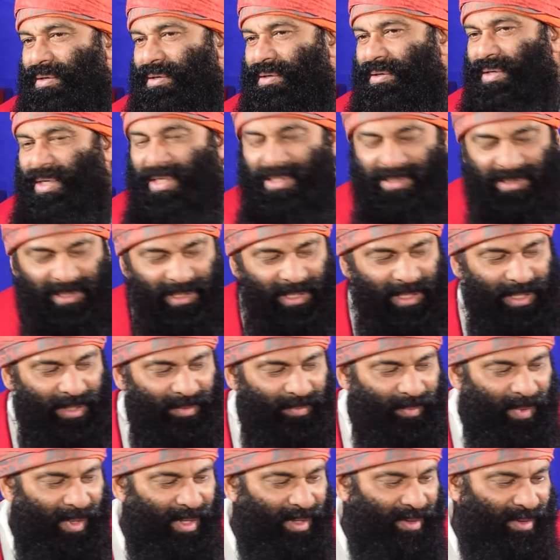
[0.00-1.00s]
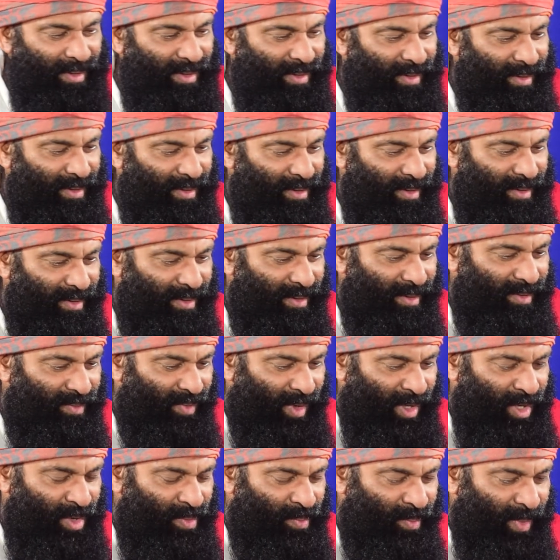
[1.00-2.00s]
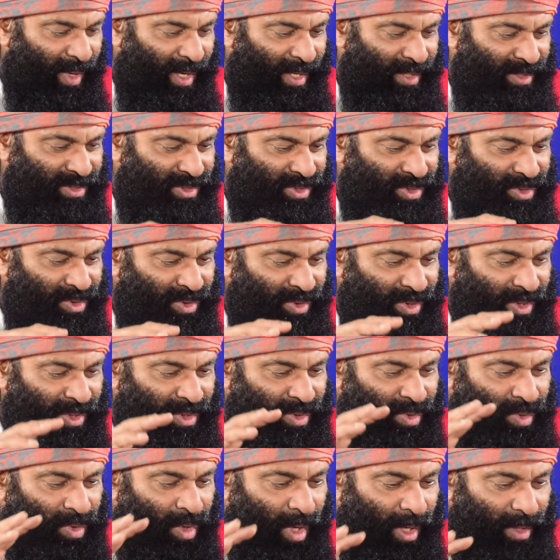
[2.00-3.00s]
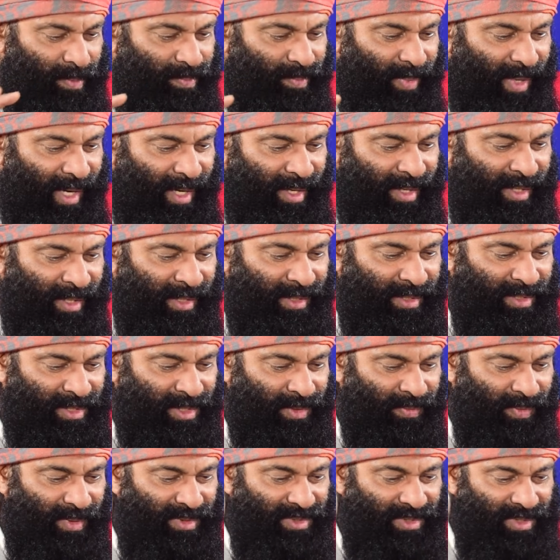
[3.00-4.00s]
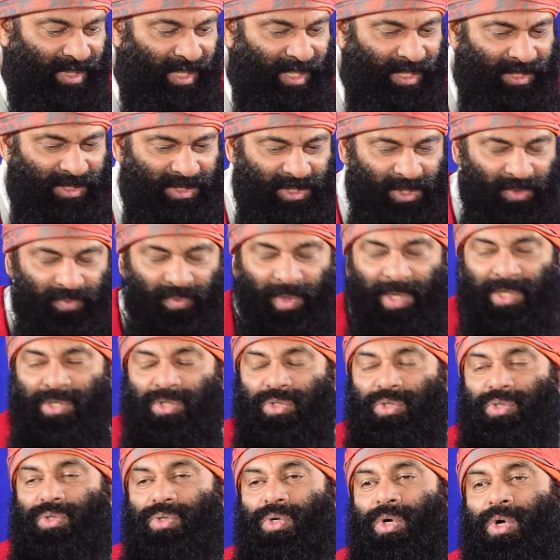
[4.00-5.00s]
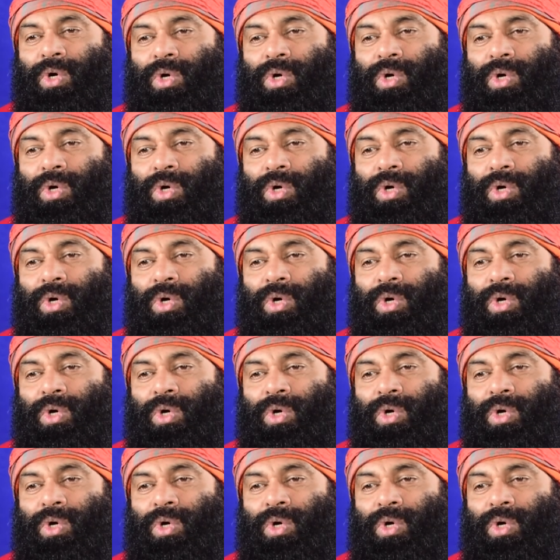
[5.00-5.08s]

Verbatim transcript: Recently, my one of my students who got married, she was telling she went